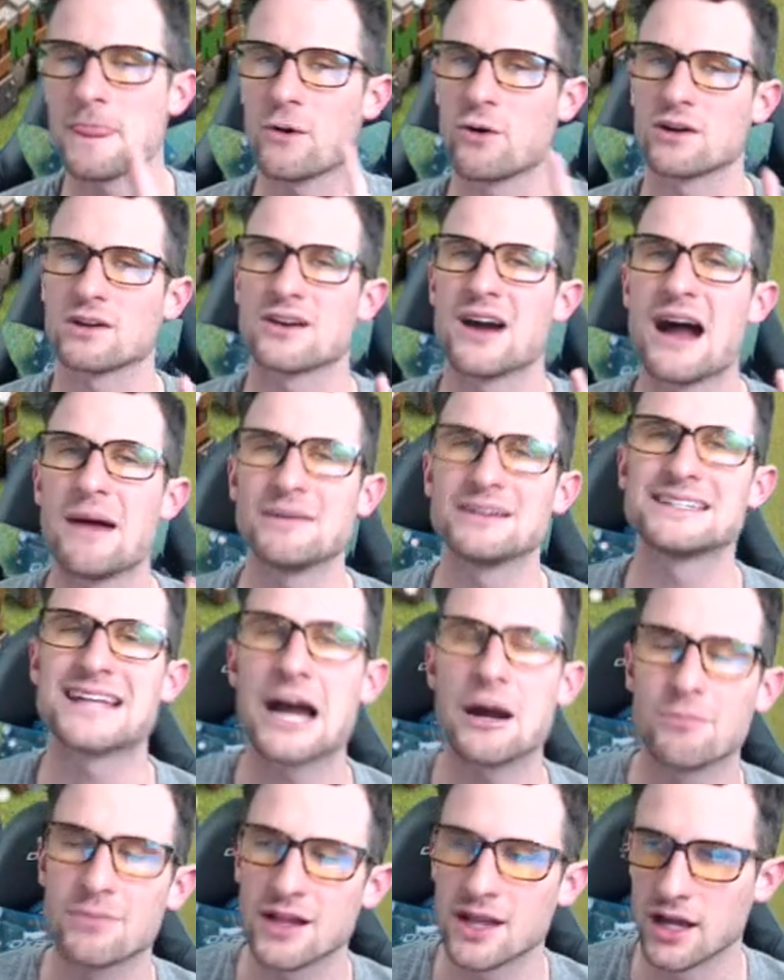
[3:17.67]
or comment
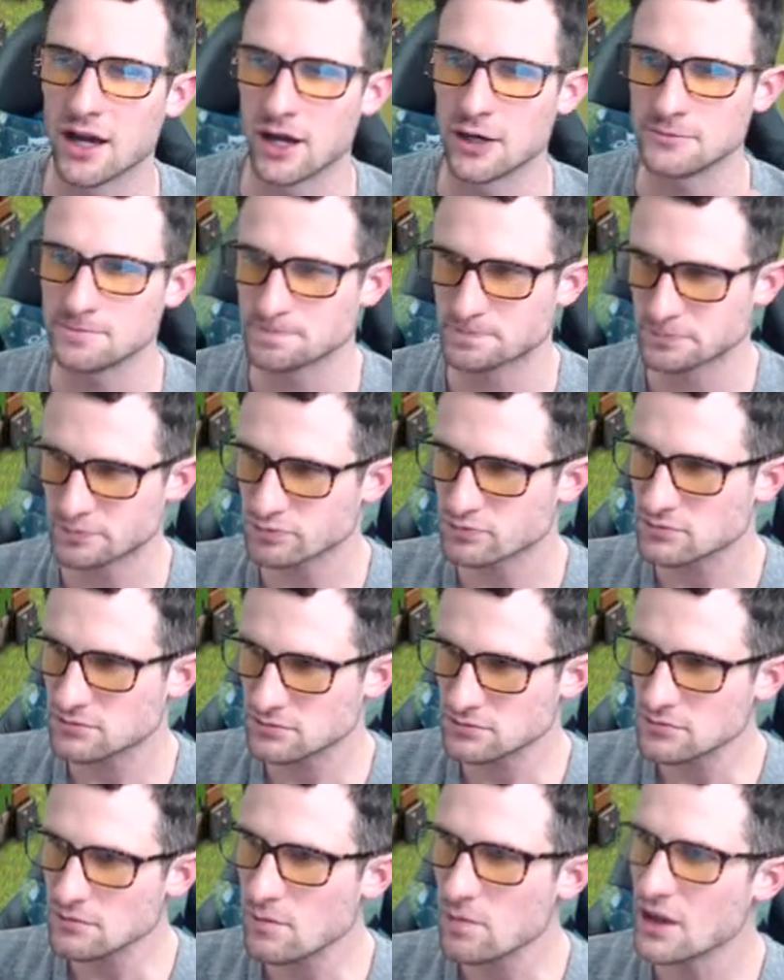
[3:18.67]
down below
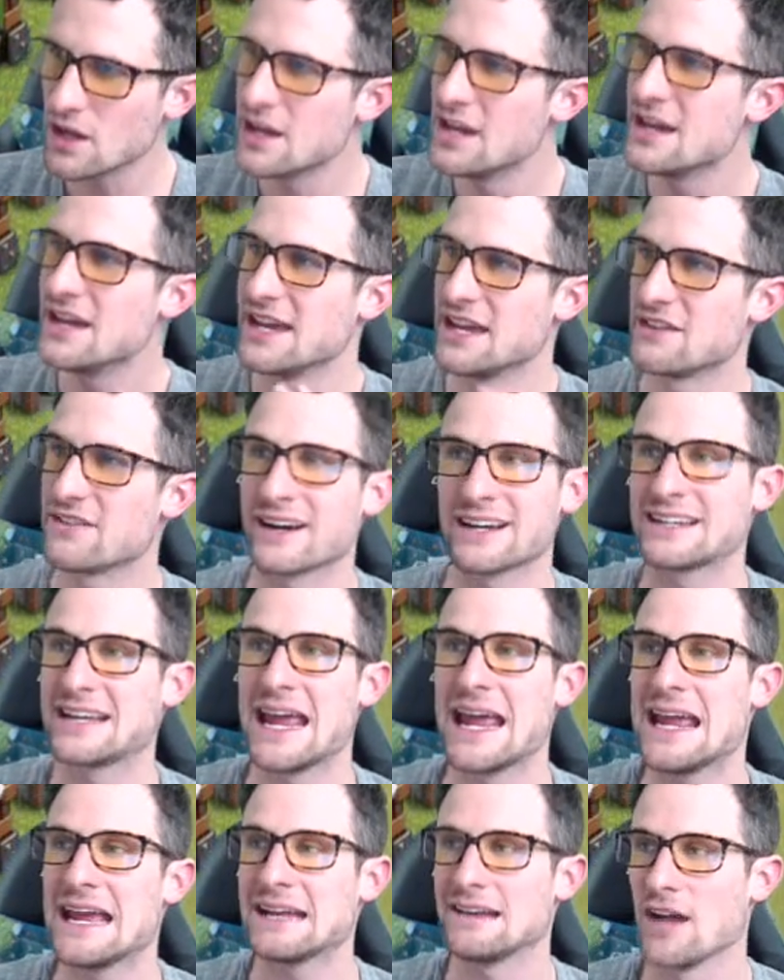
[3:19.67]
if I
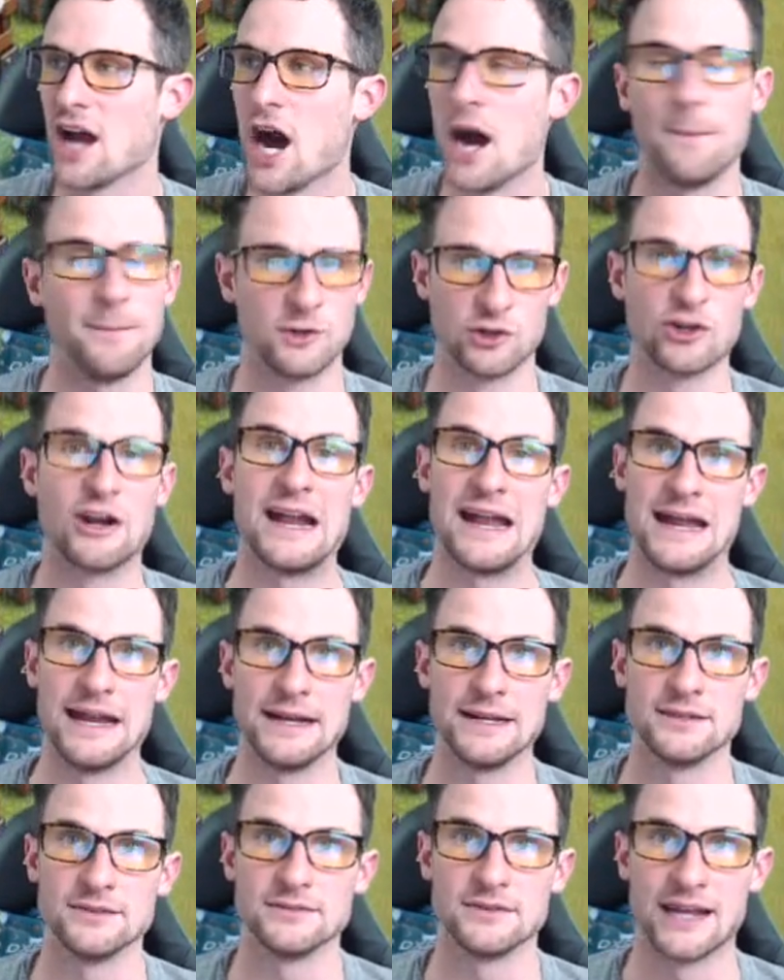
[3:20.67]
can't
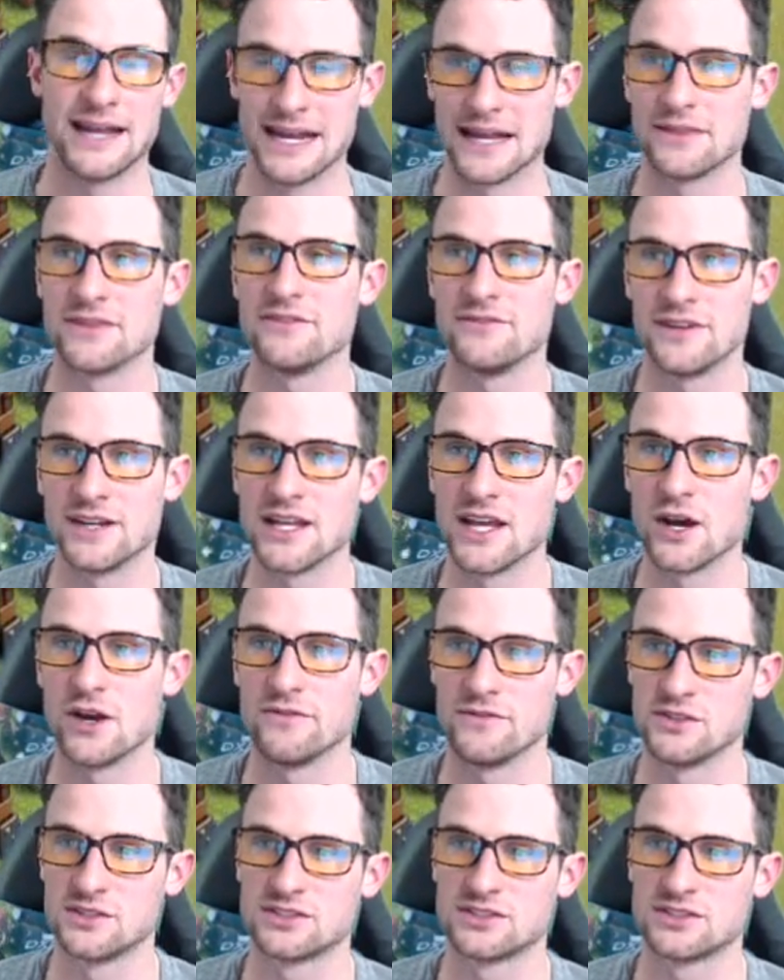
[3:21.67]
upgrade in the video if you